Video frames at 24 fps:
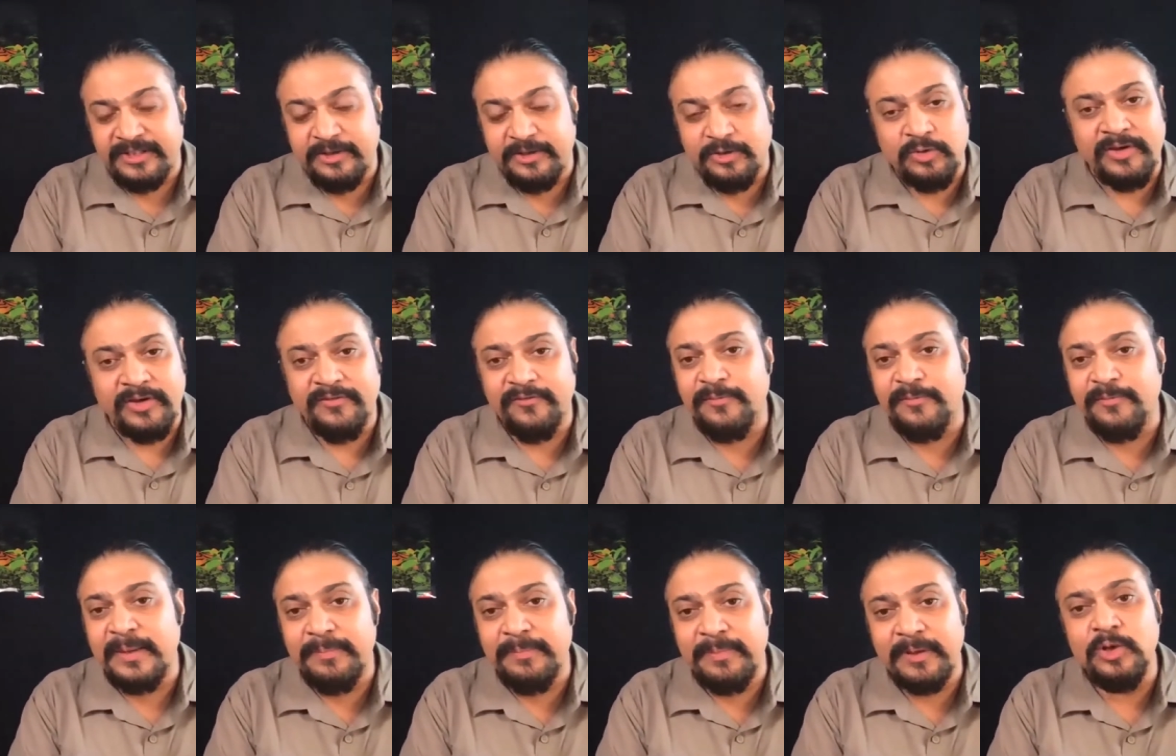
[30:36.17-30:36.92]
You know,
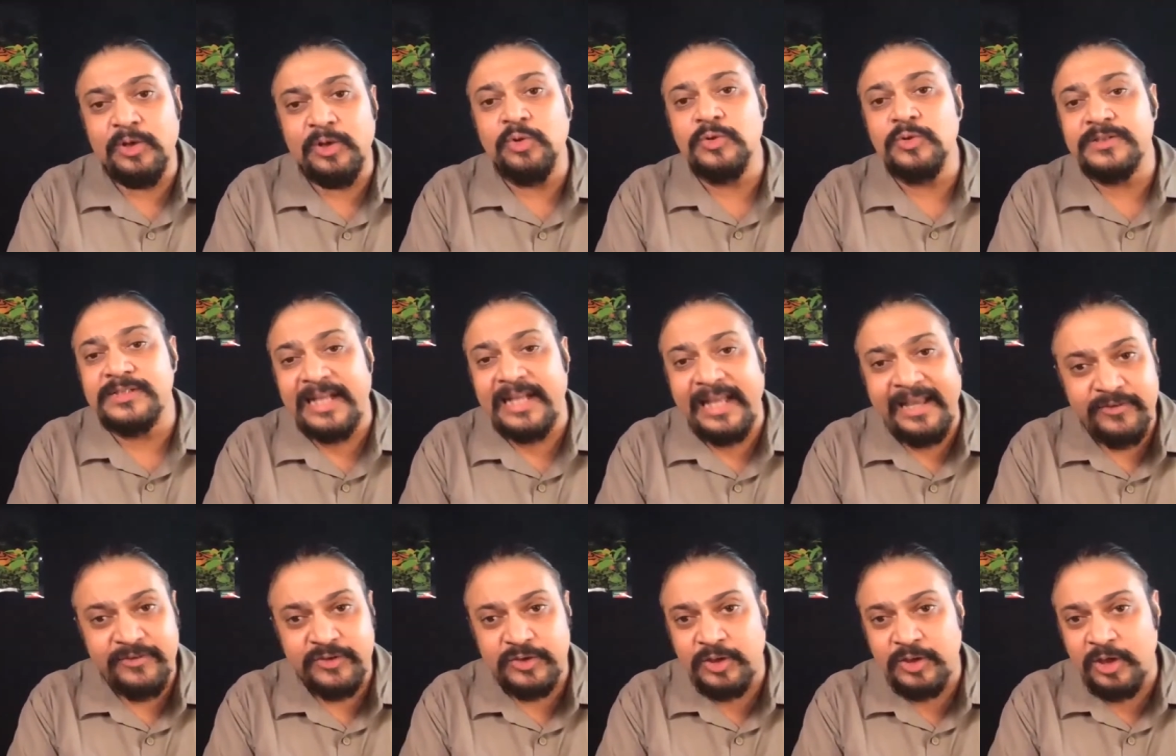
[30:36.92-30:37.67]
if people lose
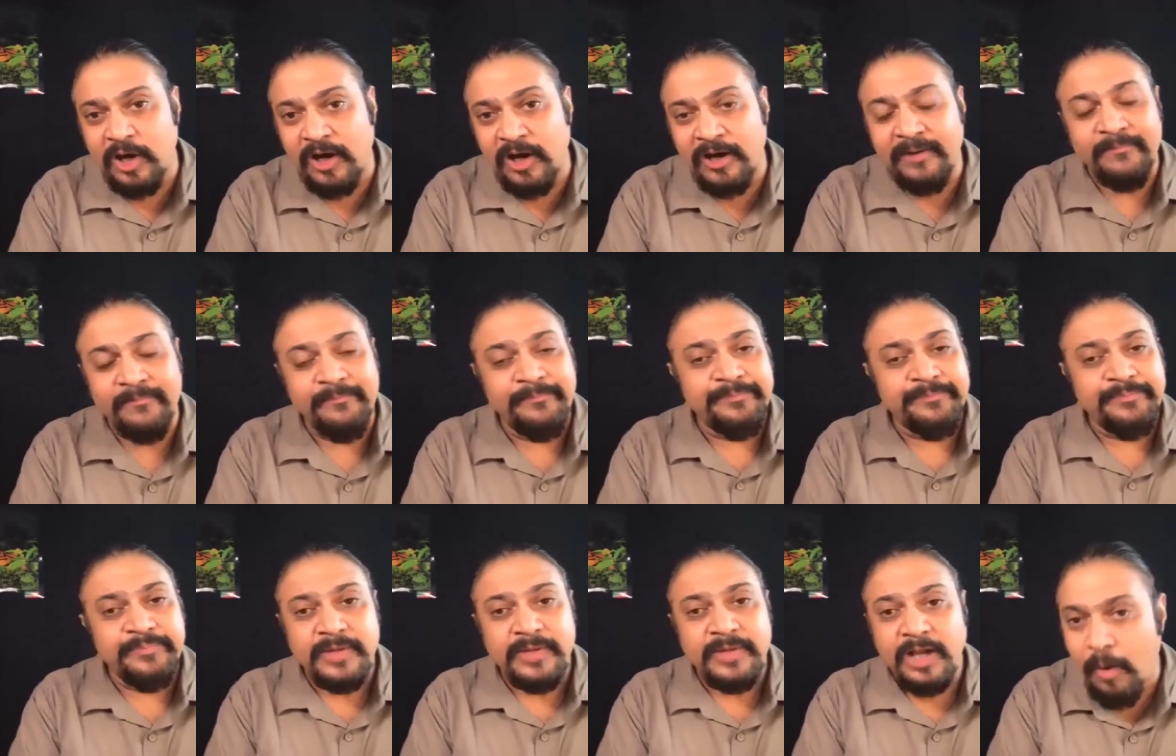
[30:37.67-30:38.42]

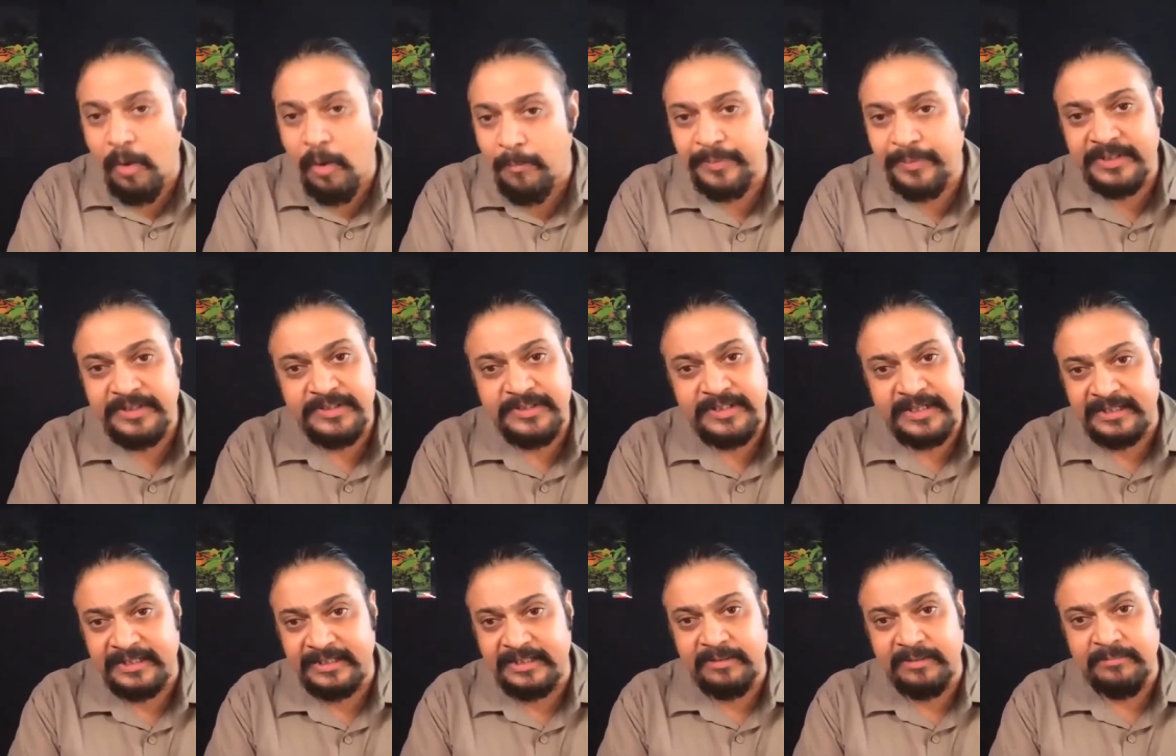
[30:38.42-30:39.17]
livestock,
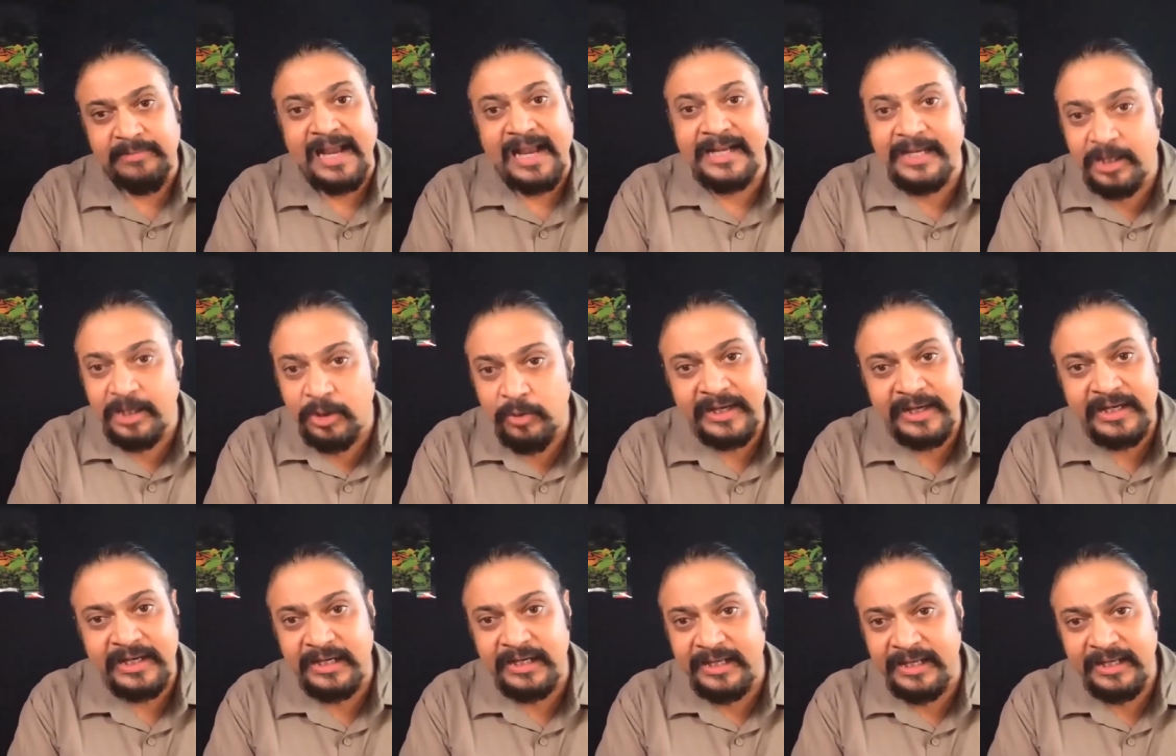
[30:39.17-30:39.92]
compensate them
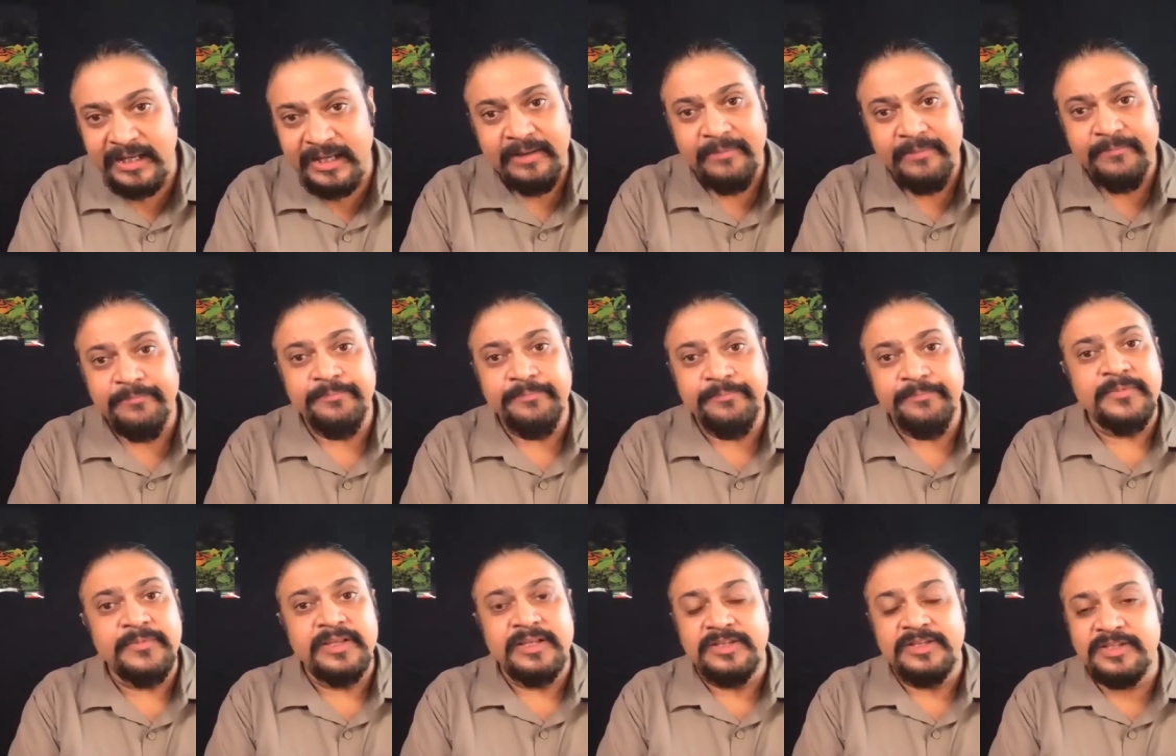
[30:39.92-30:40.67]
adequately,
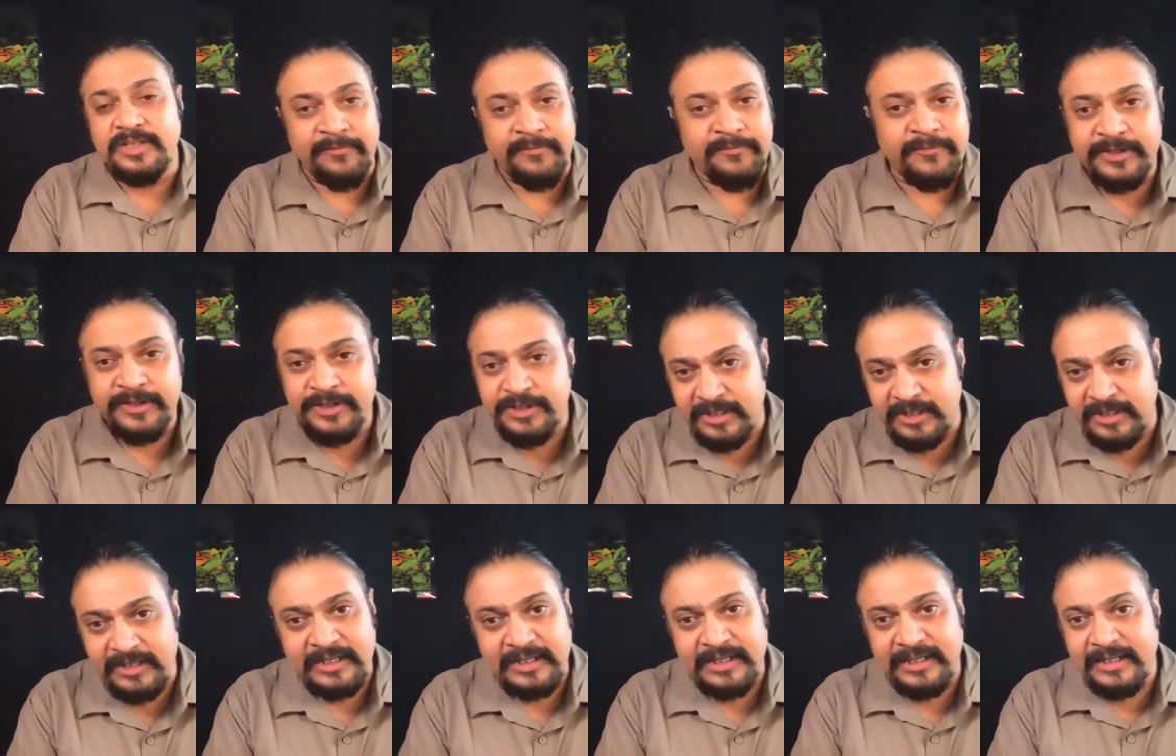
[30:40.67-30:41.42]

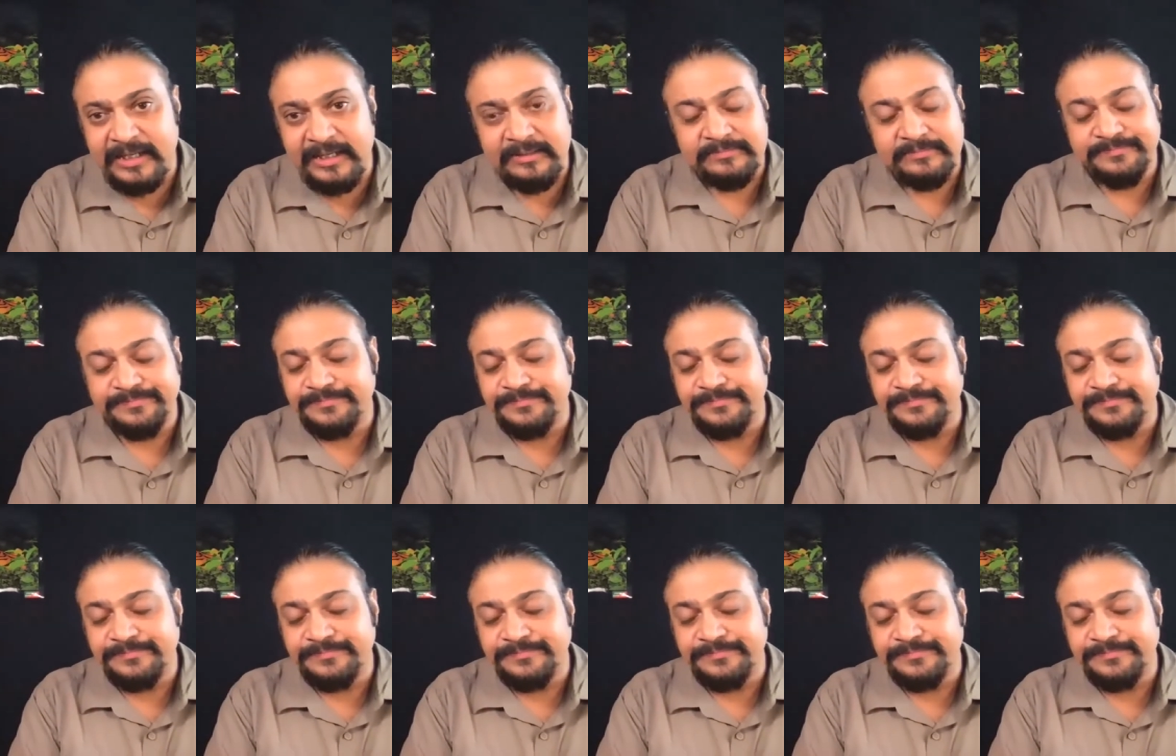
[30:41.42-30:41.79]
sufficiently,